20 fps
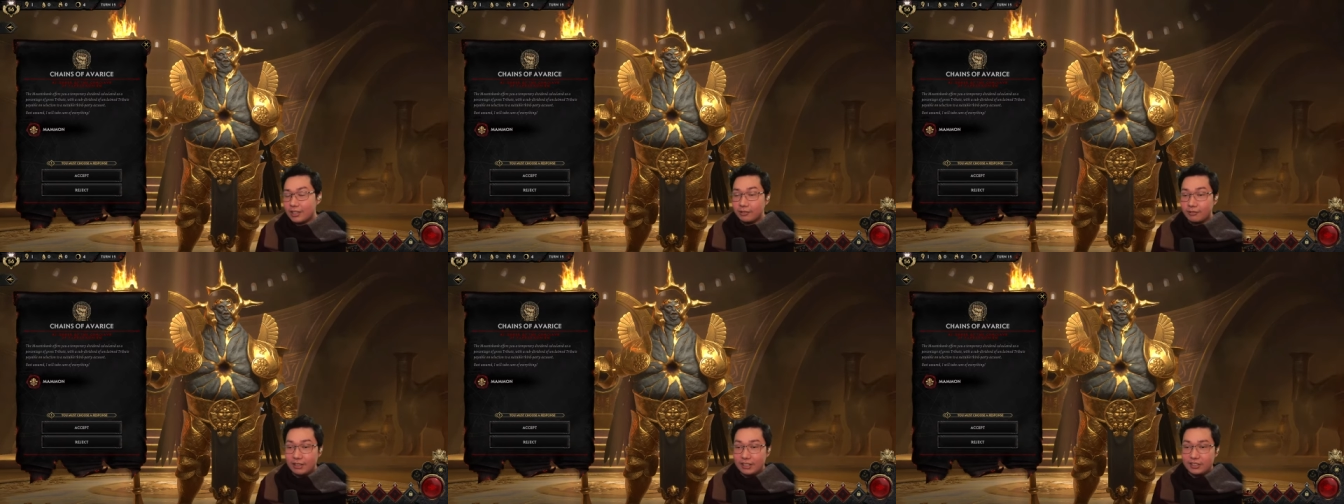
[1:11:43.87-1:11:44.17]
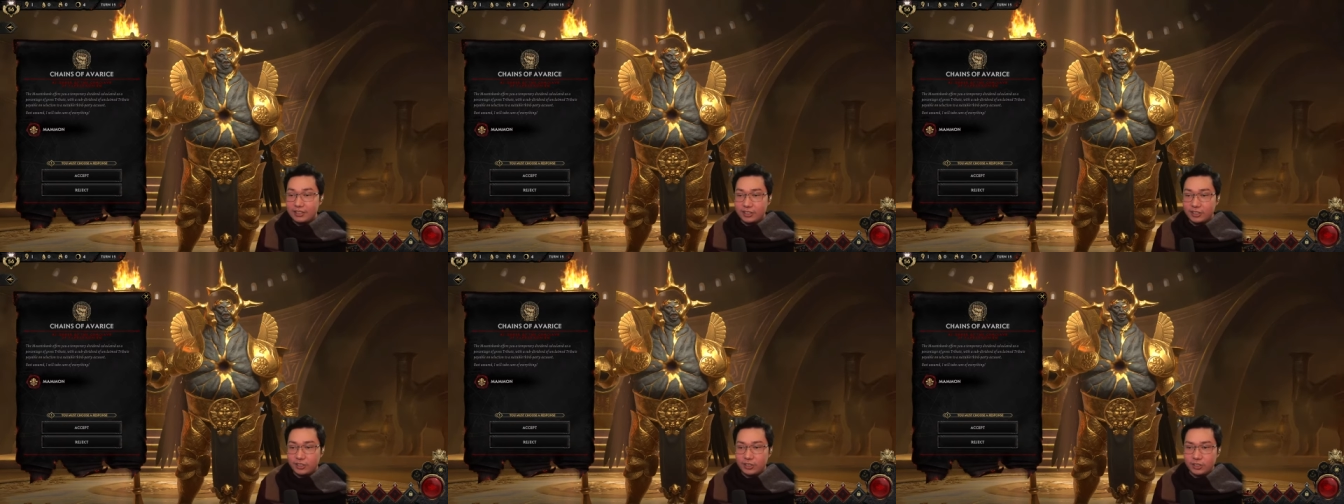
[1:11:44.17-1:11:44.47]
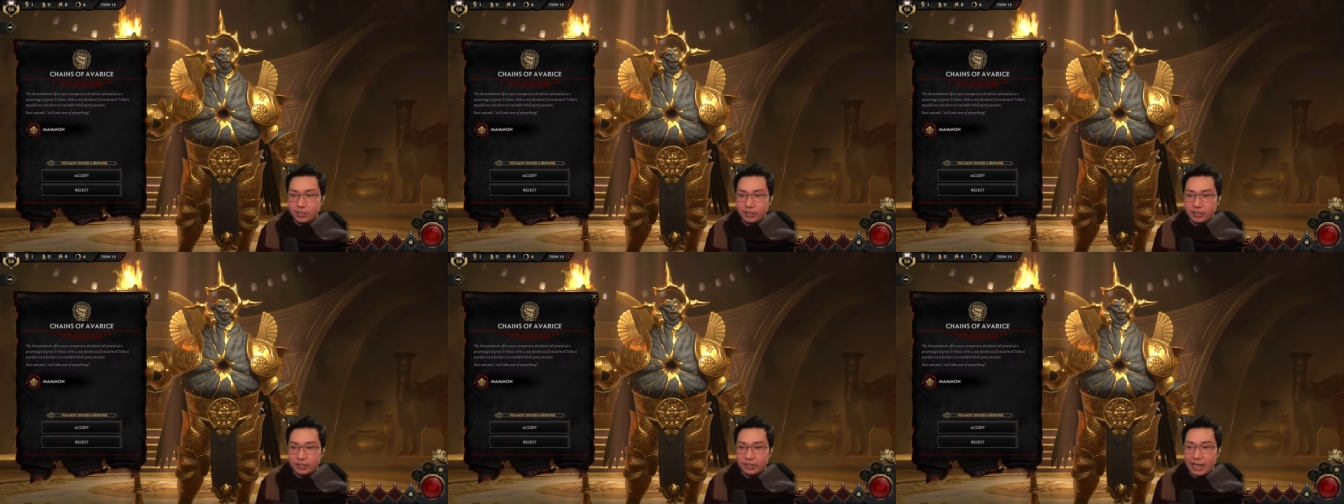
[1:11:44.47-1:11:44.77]
Rest
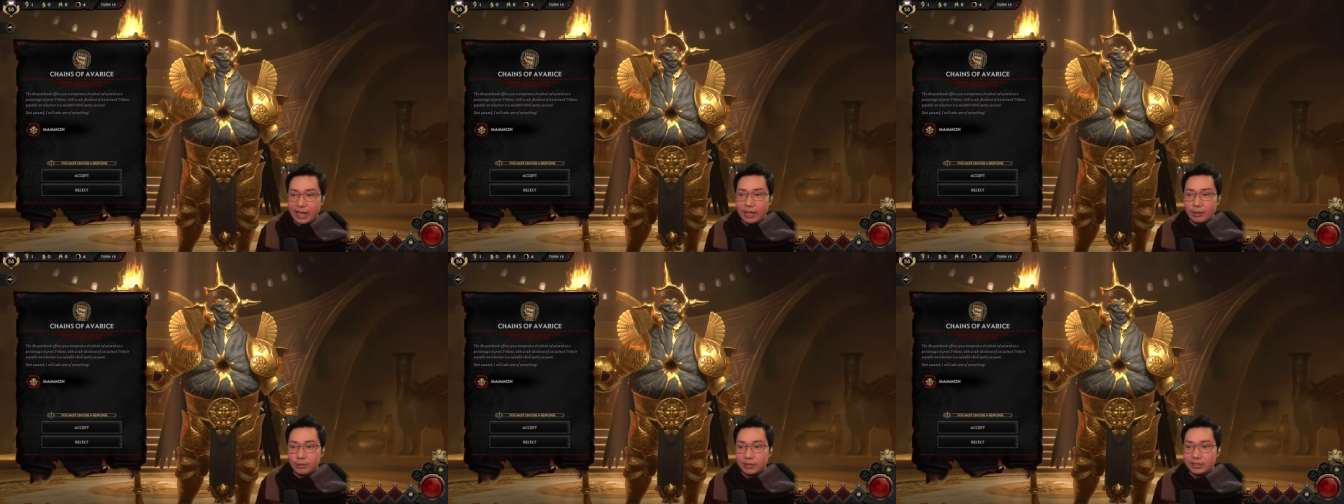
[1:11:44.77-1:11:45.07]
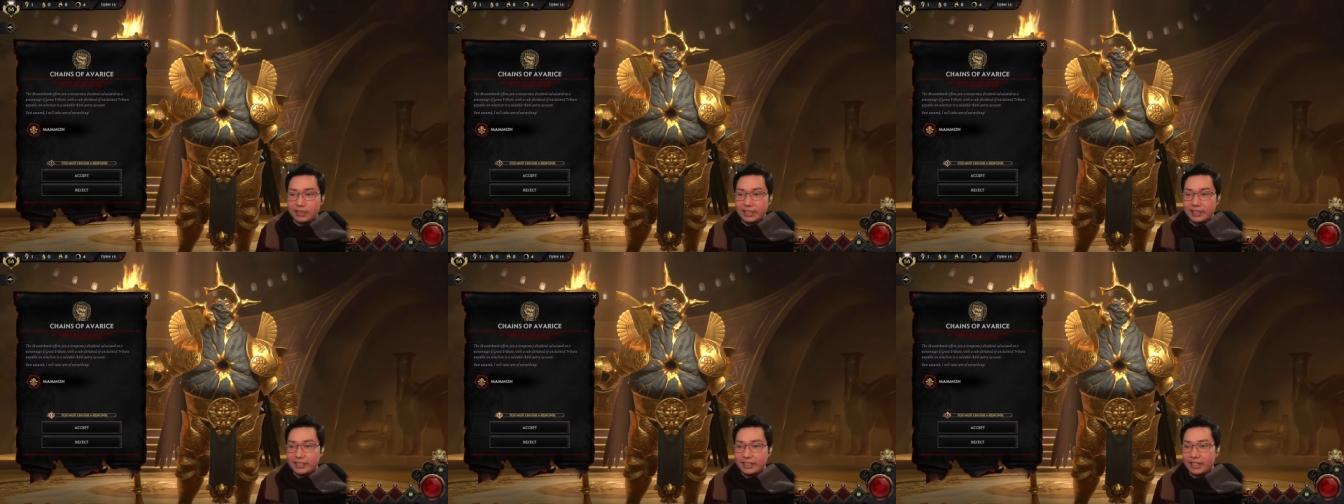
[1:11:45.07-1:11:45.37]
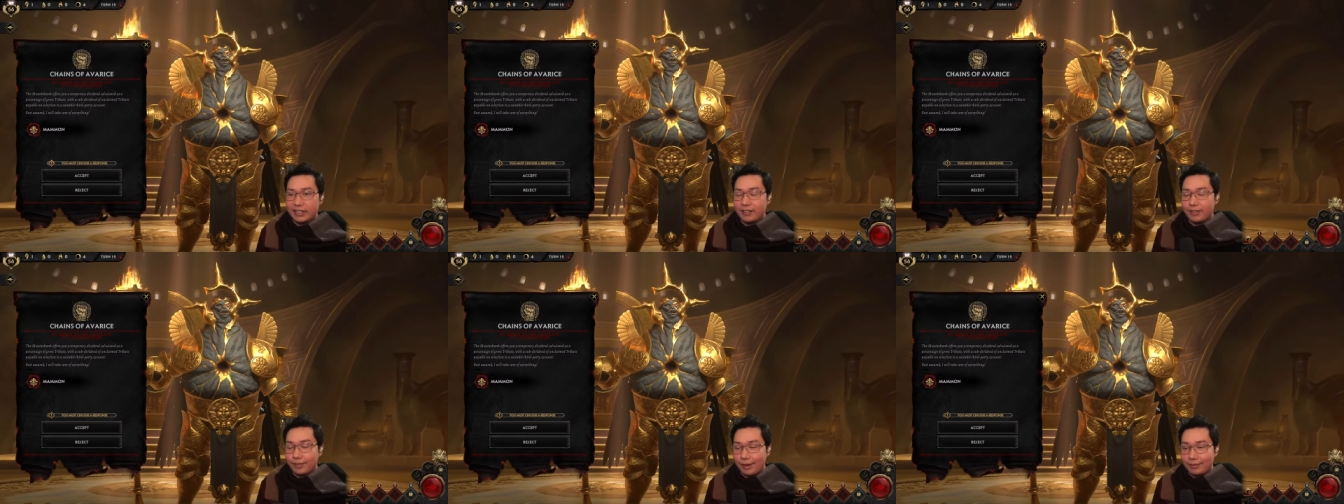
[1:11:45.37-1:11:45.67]
assured, I will take
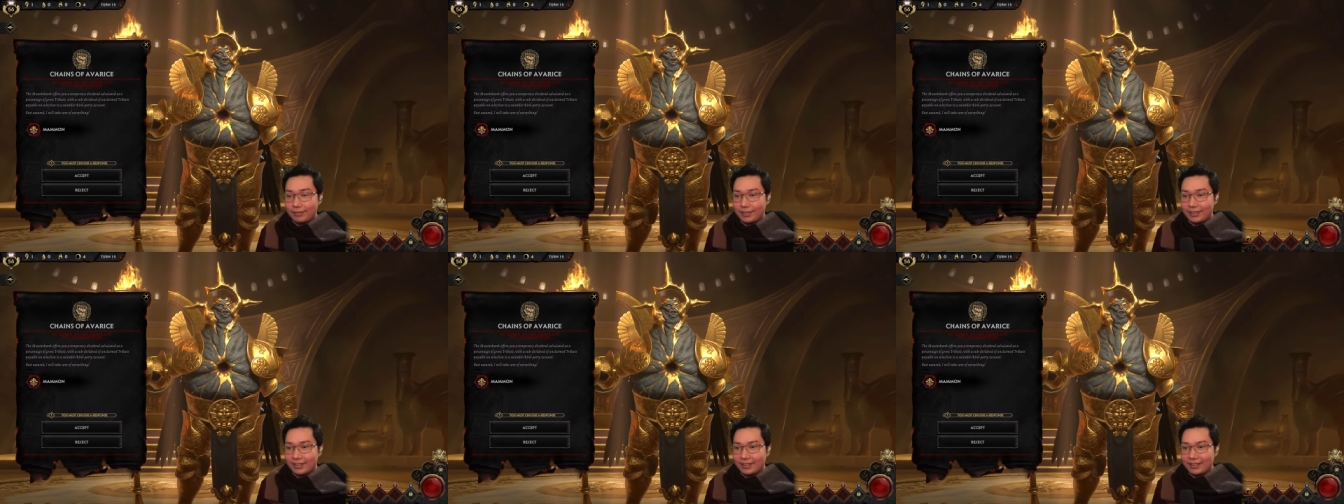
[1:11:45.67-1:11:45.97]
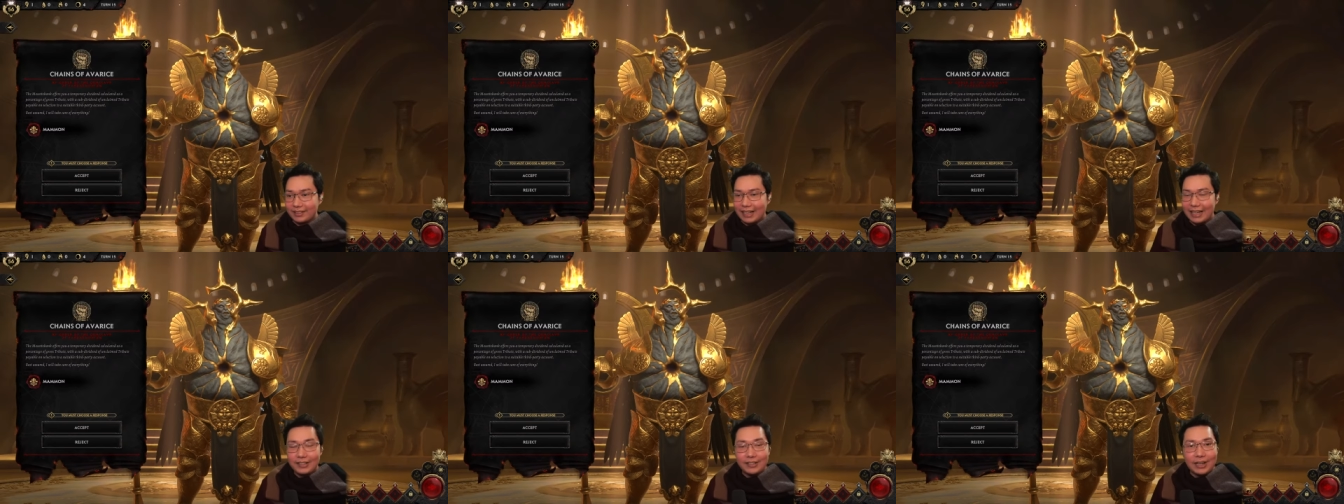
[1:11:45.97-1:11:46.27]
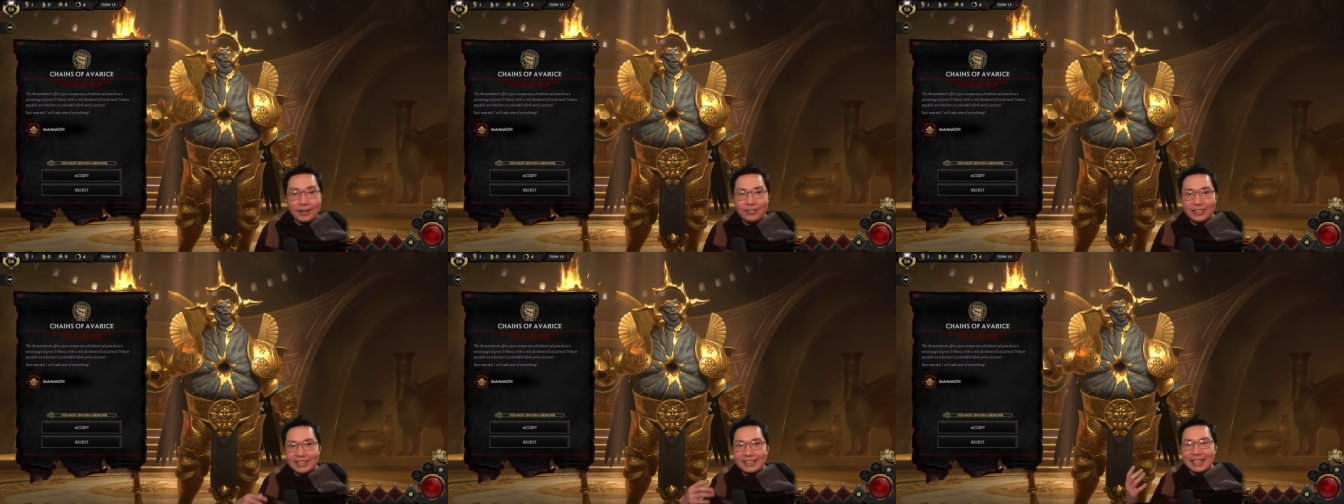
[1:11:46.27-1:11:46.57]
care of everything. And you
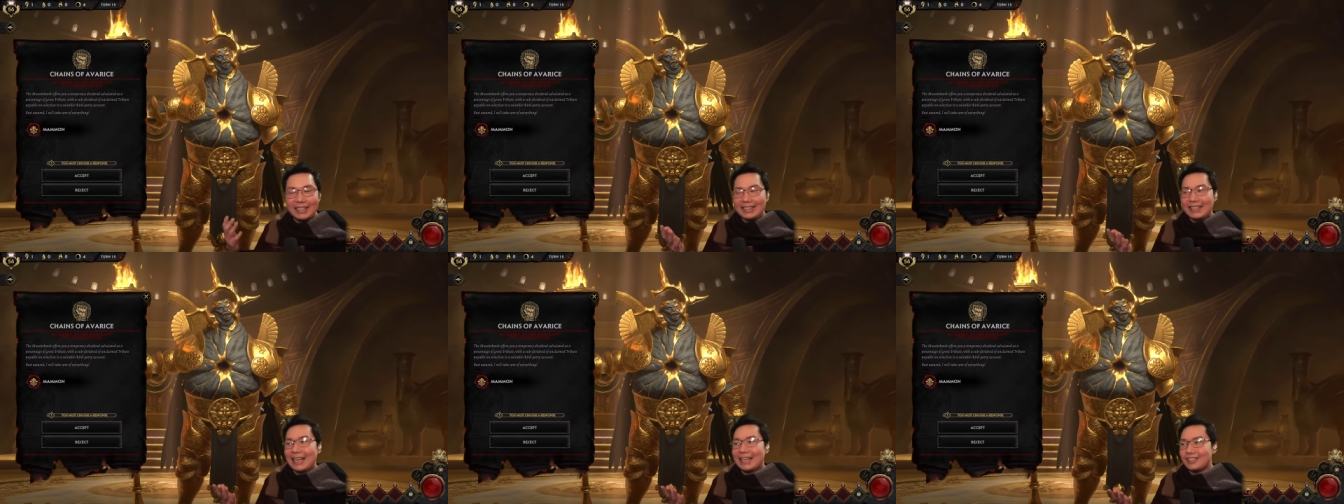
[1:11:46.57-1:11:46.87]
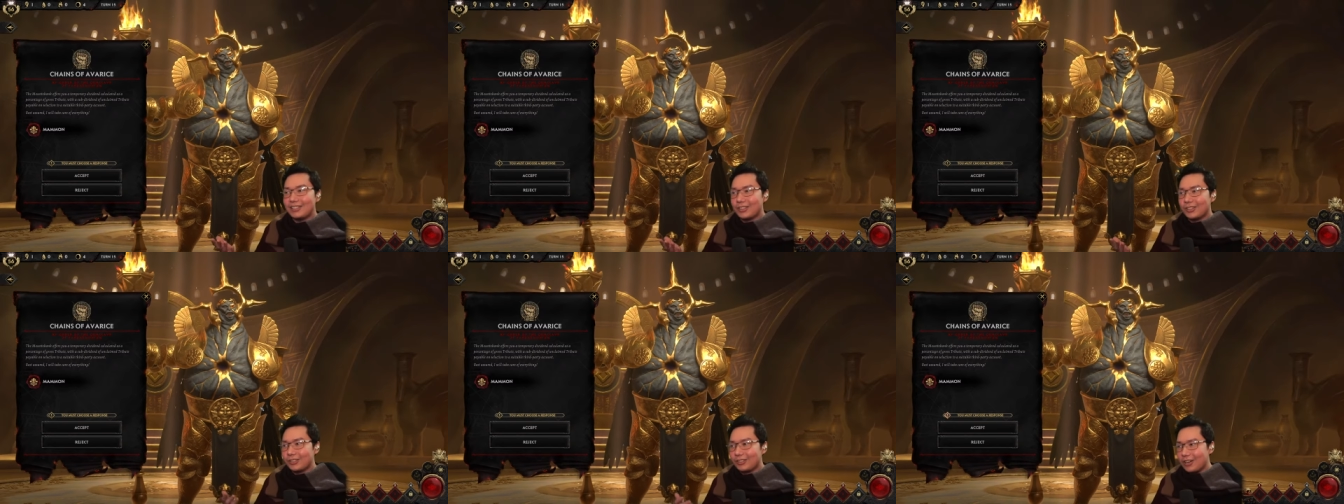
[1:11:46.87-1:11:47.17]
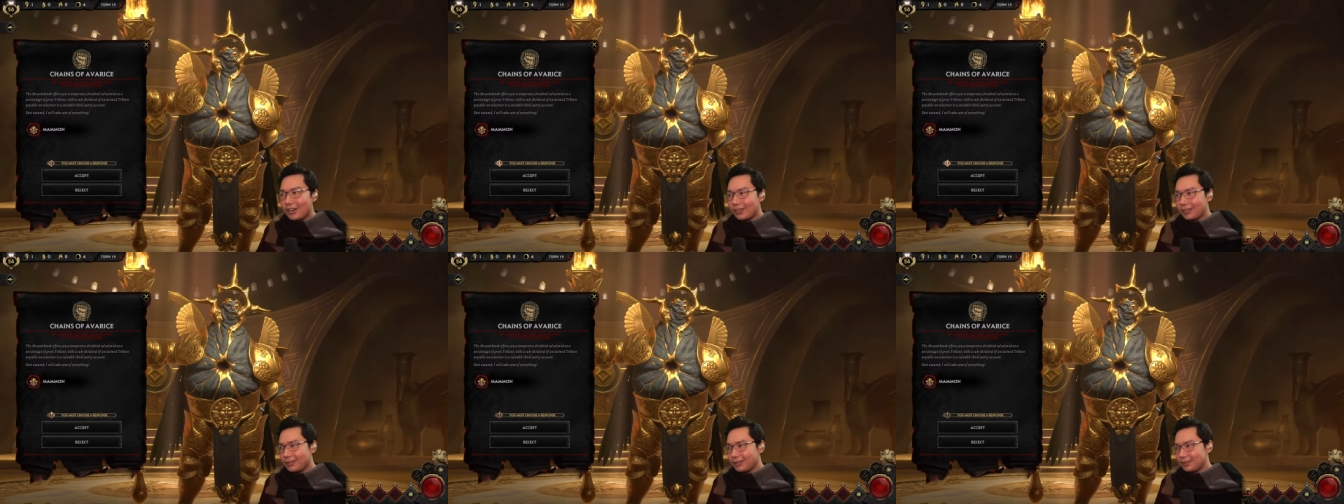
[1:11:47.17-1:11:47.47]
have to say yes or
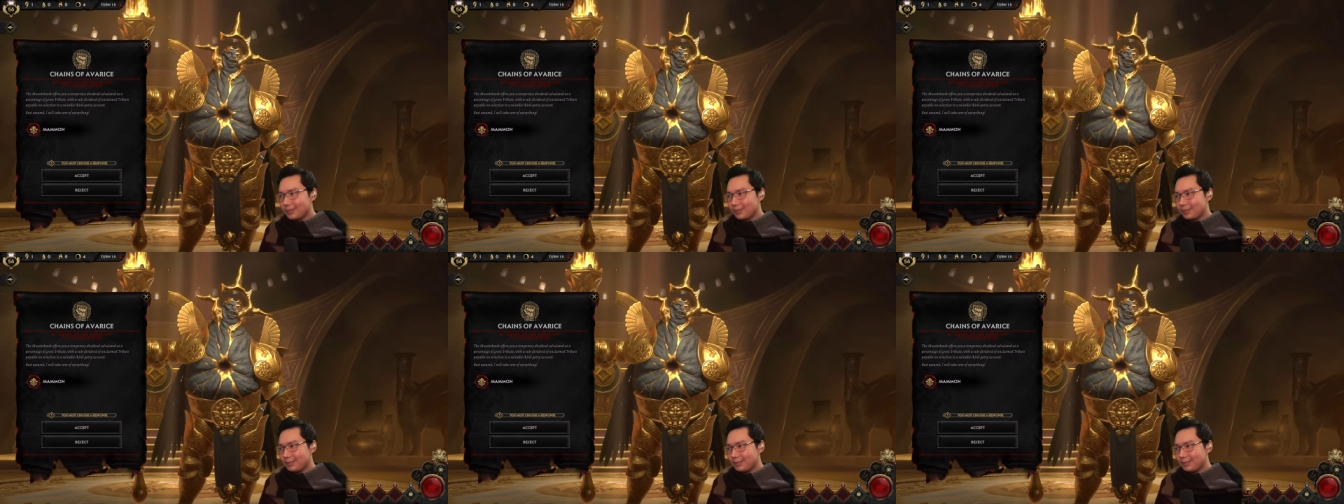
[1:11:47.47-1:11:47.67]
no.